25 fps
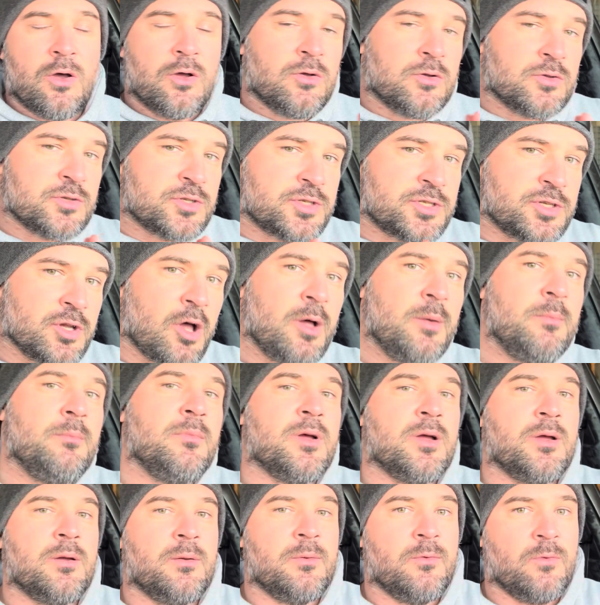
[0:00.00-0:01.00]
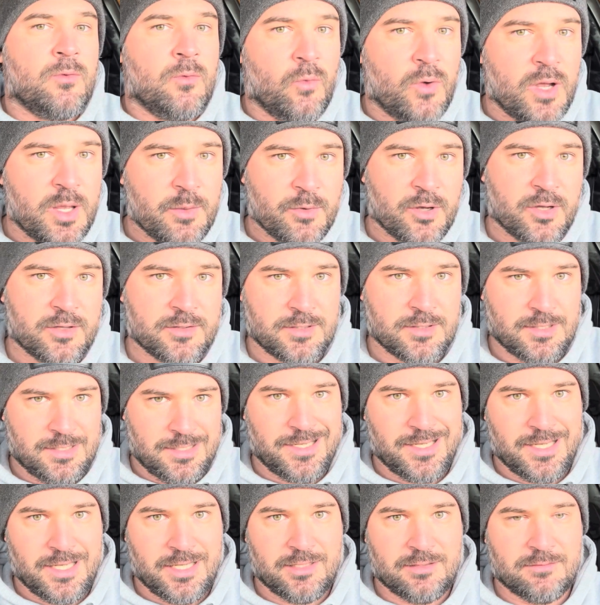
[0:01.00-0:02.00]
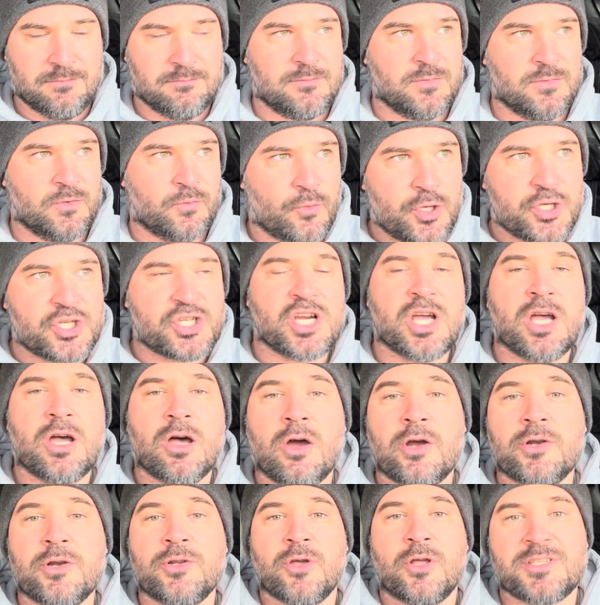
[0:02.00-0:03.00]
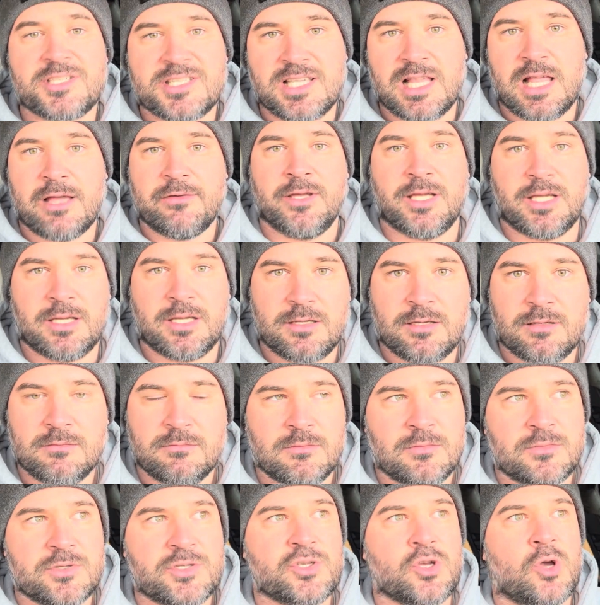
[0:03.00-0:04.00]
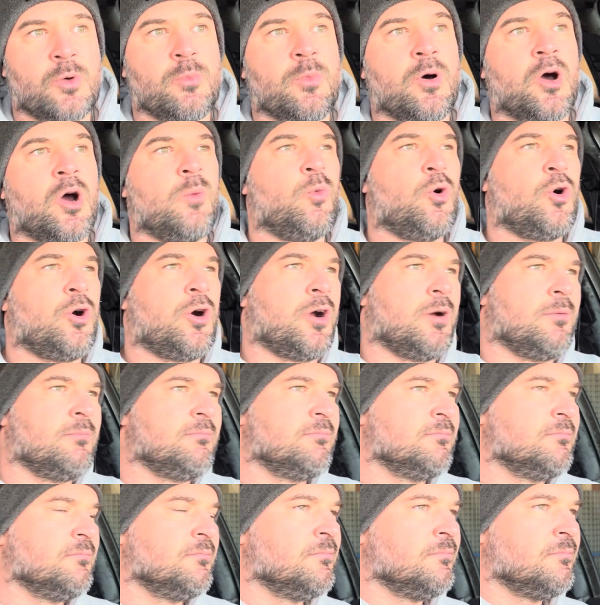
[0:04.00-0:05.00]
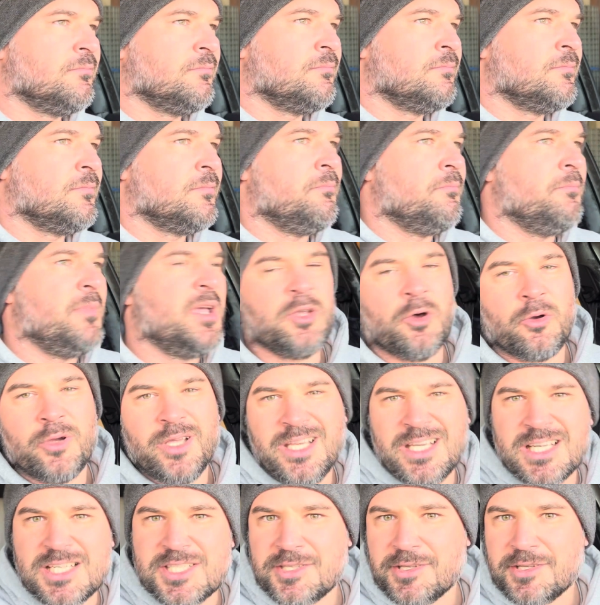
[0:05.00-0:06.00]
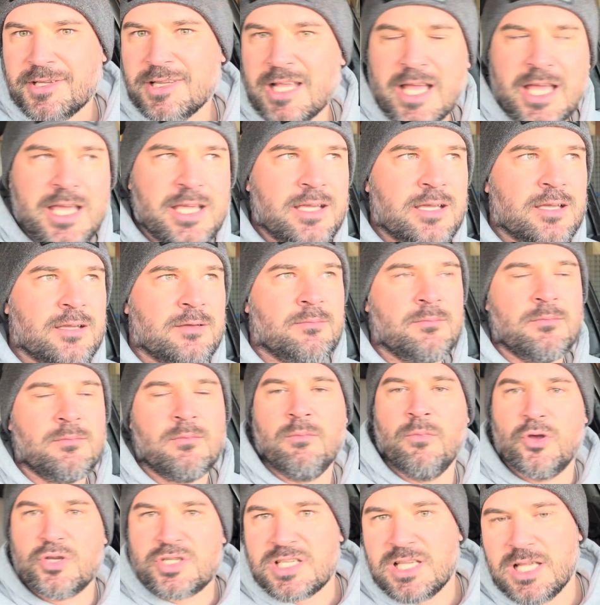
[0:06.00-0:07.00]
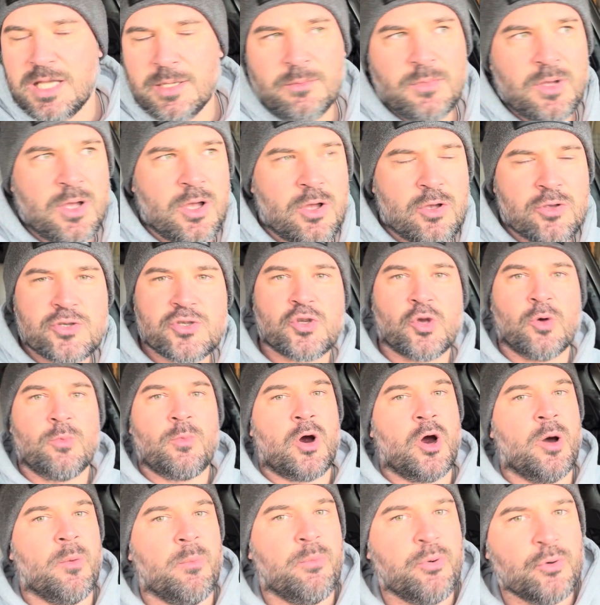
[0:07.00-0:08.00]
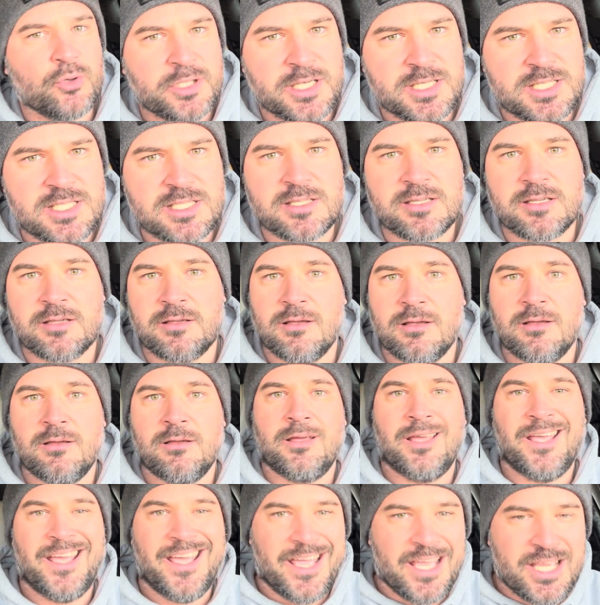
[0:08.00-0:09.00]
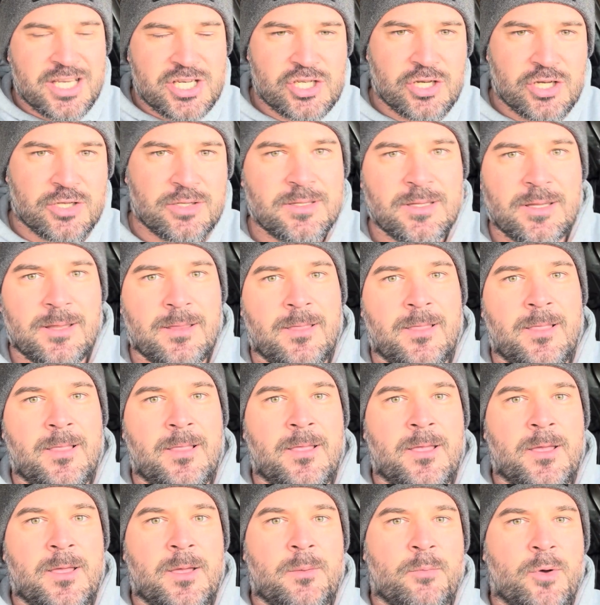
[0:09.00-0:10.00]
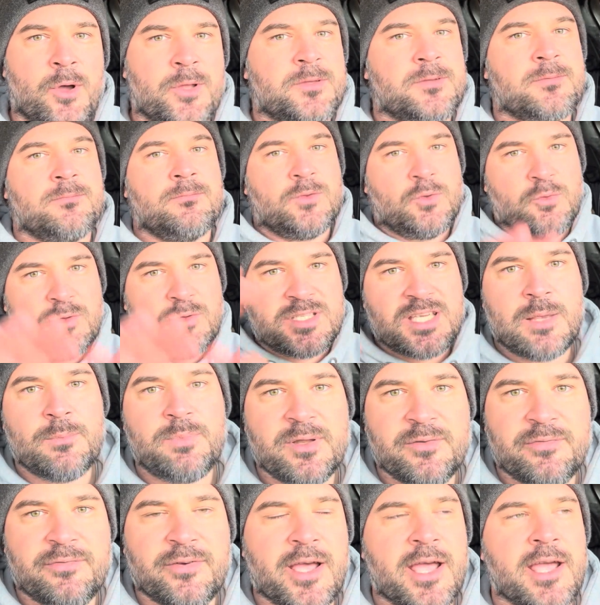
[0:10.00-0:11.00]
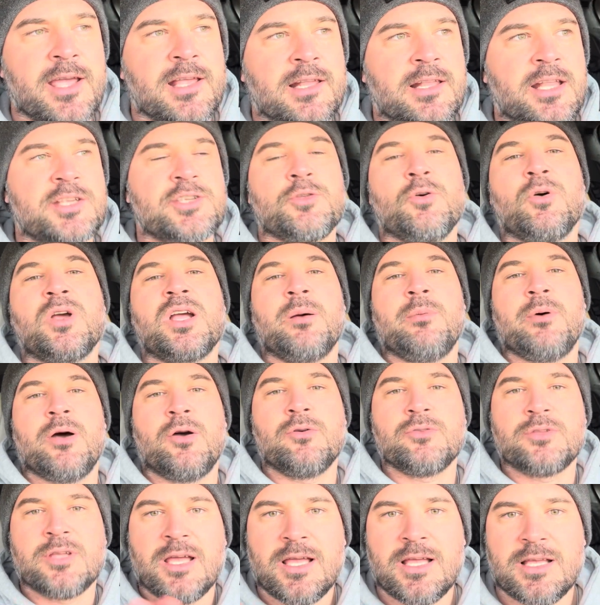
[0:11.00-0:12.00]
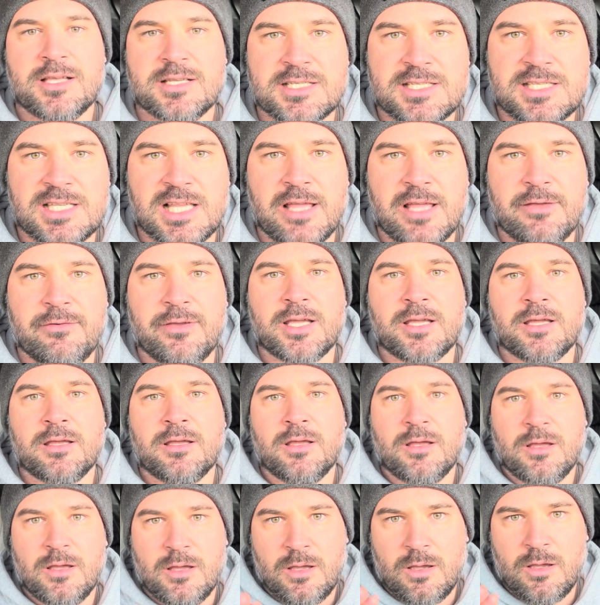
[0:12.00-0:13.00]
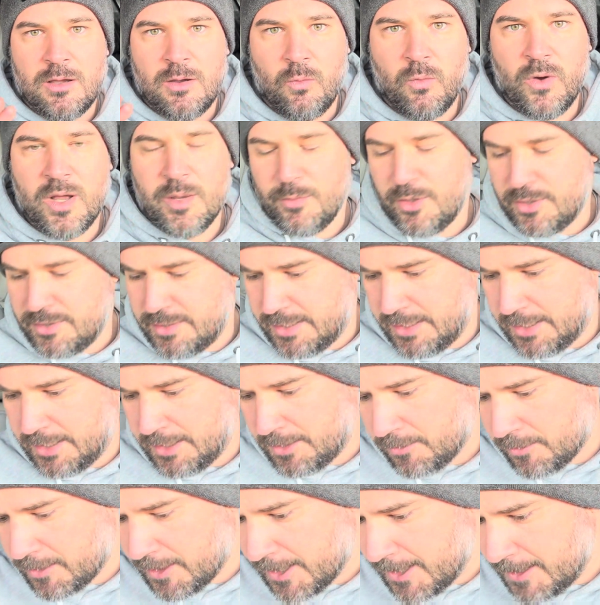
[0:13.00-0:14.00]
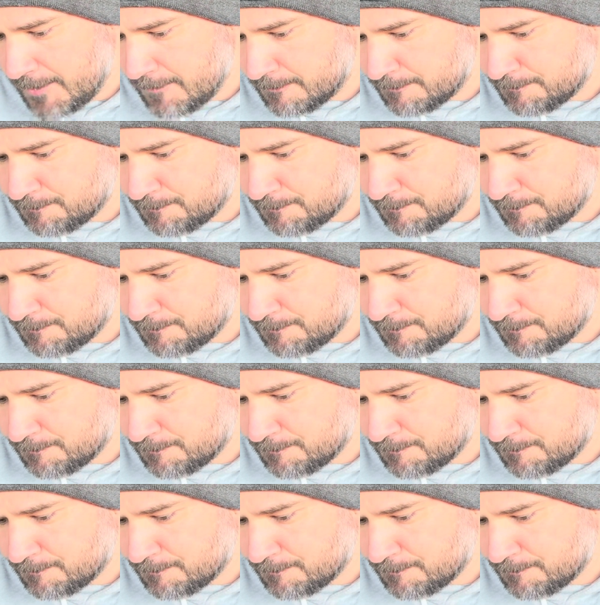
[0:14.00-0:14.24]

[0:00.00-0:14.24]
Some women in Russia are not Slavic. Some are more Middle Eastern-like, Muslim. Some are Buddhist, Asian. But to simplify, let's talk about Slavic women here, okay?